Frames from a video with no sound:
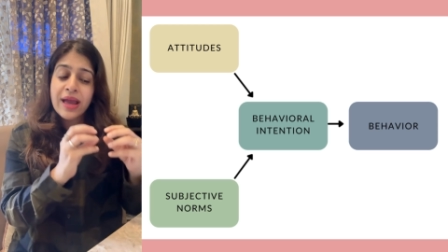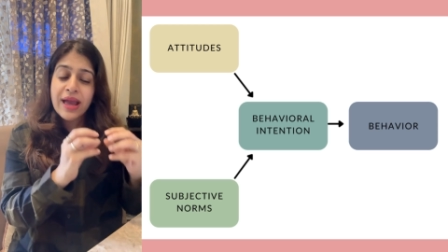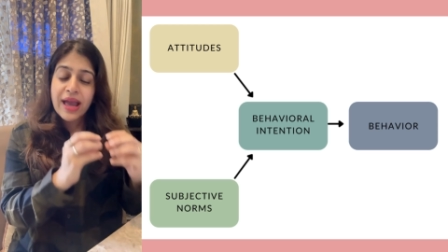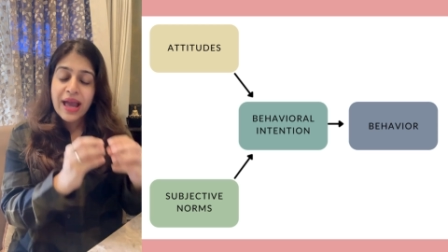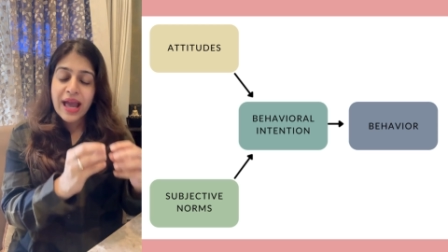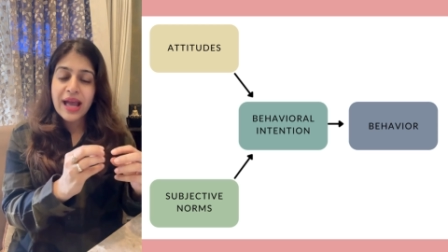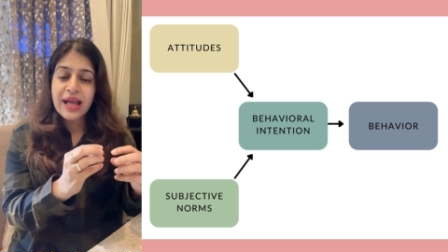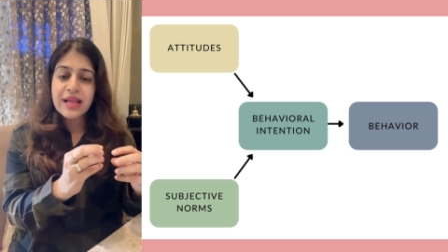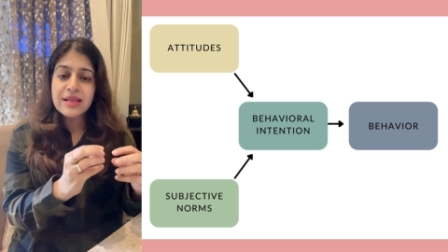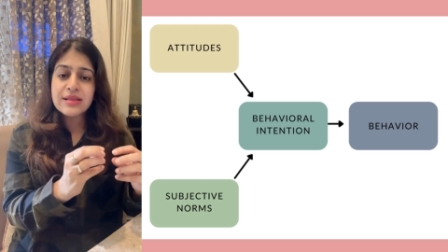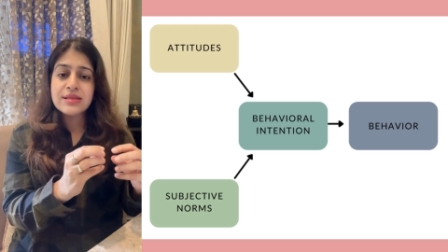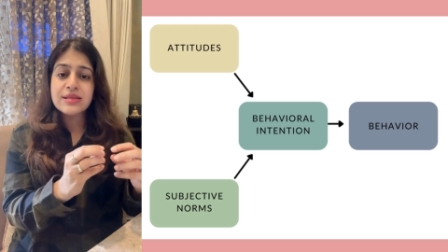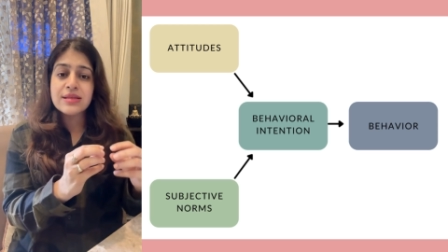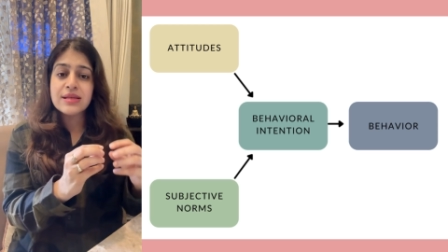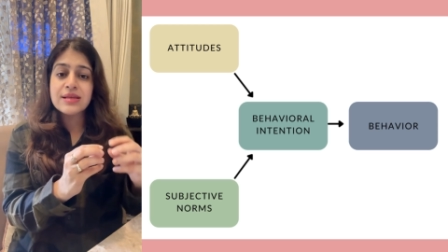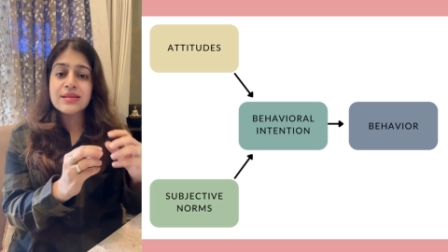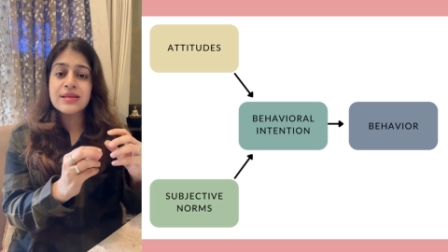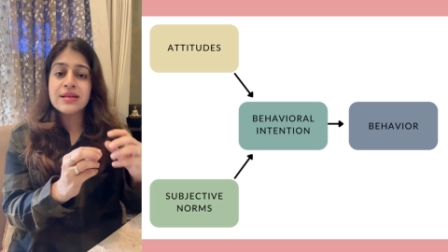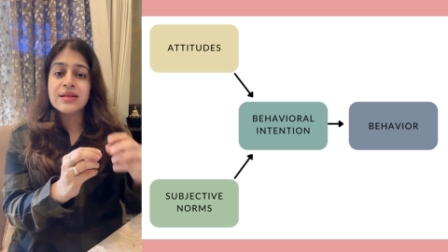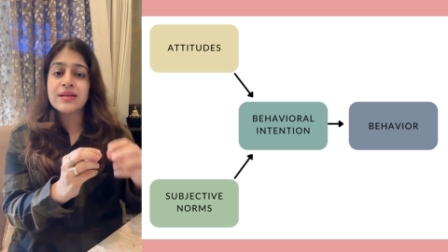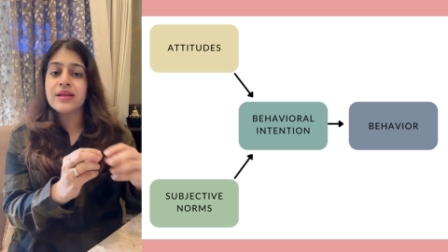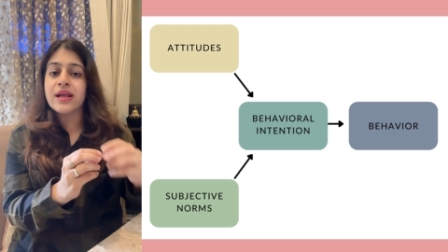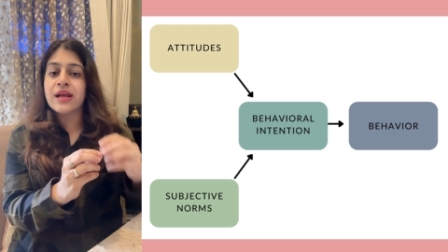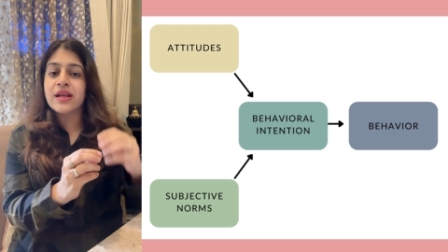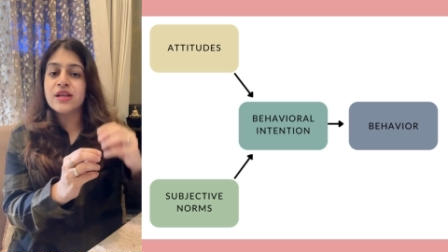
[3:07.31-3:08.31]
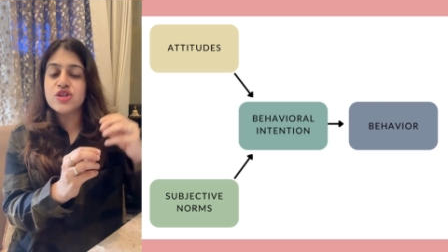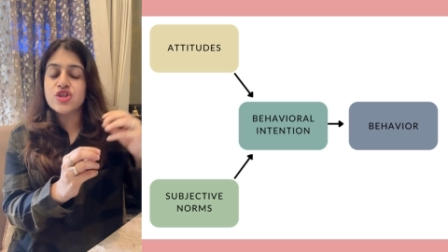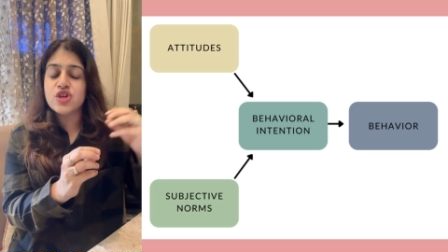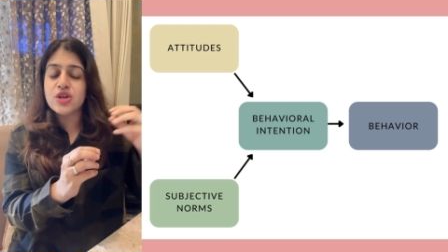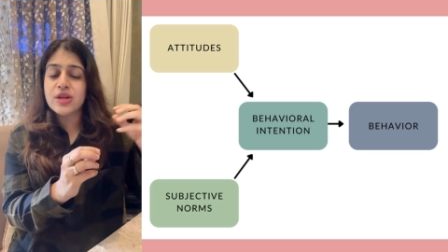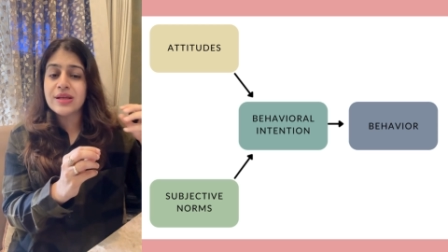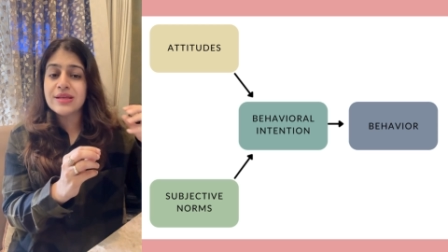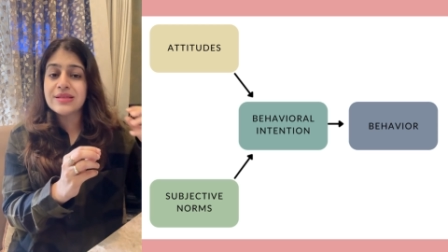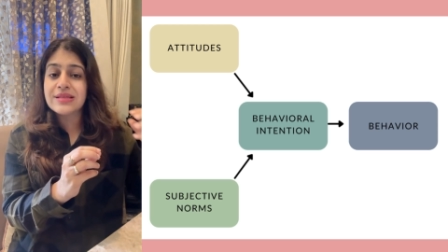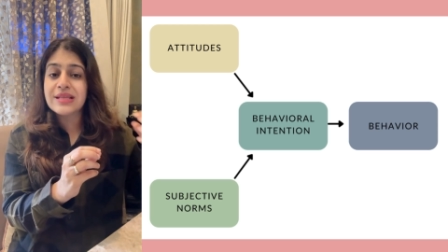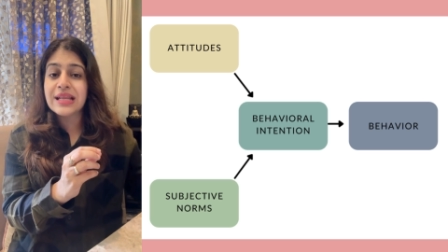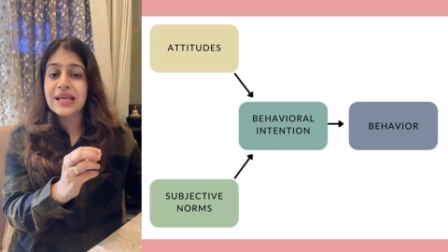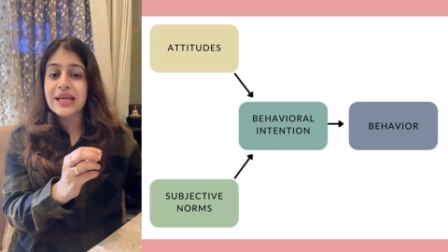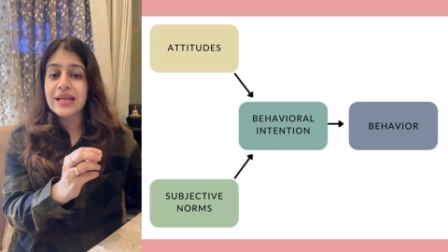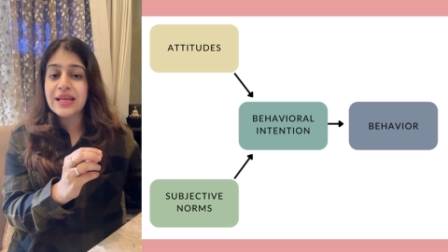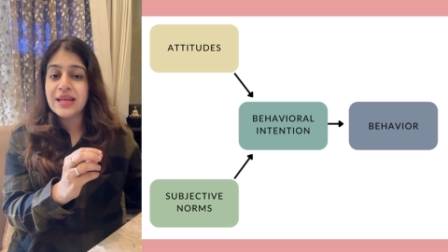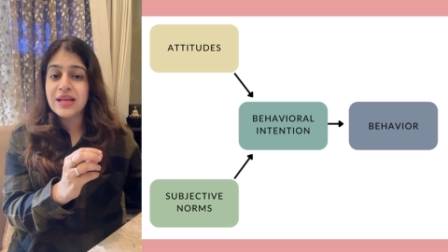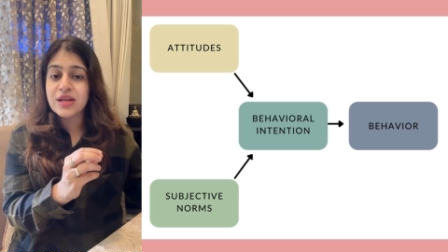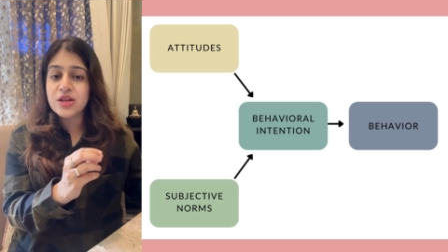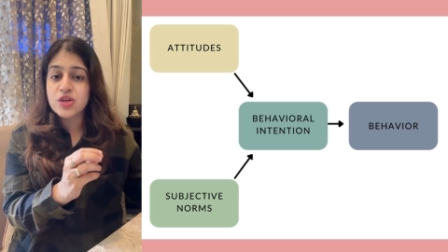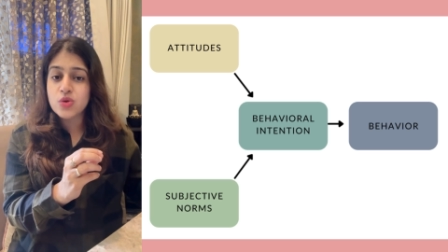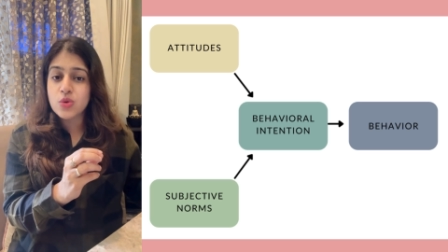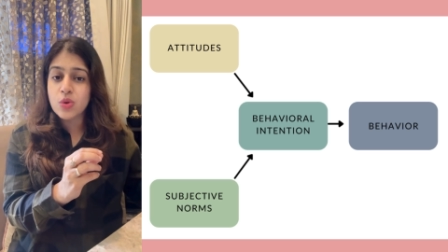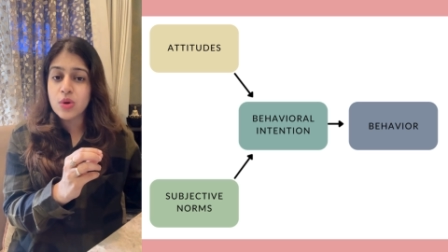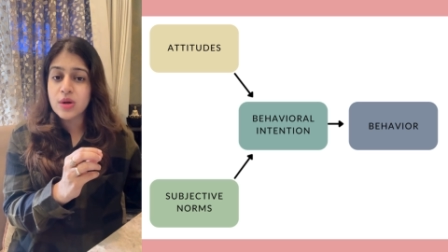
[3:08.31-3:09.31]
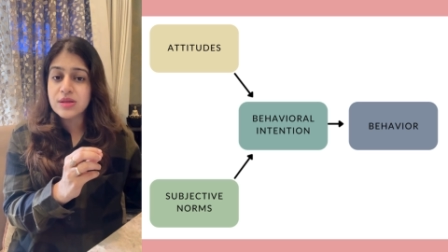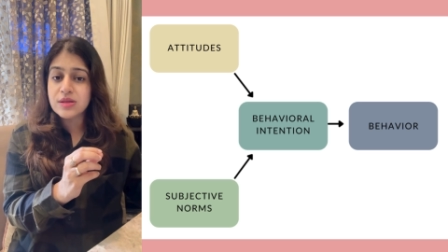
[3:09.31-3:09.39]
Hence, this intention is leading to